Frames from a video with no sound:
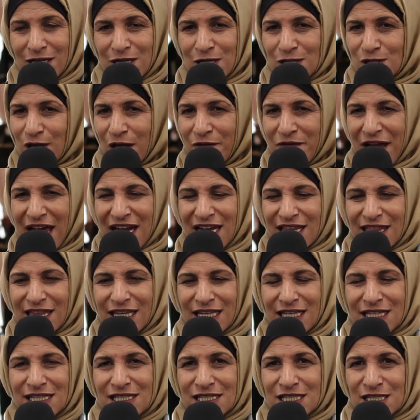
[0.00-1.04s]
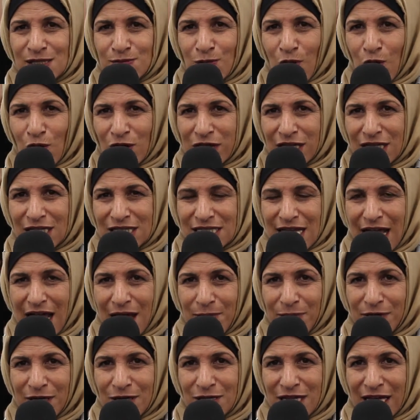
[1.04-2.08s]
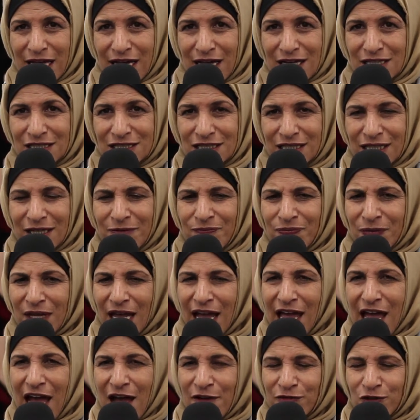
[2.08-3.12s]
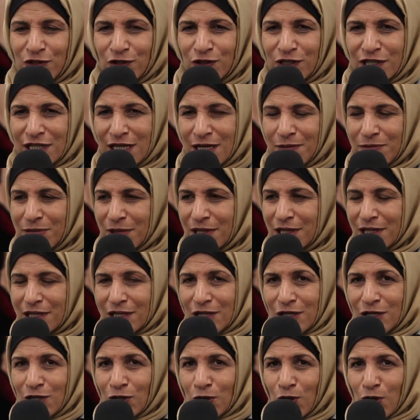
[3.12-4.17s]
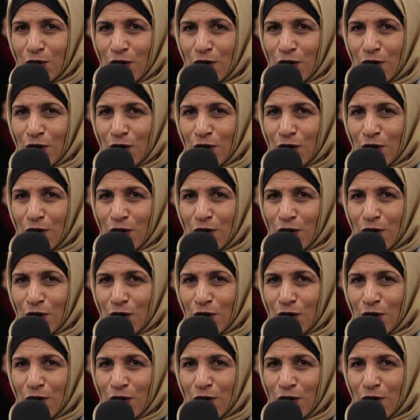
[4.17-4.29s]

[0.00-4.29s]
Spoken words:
So if anything, small things happen in the country, I have to look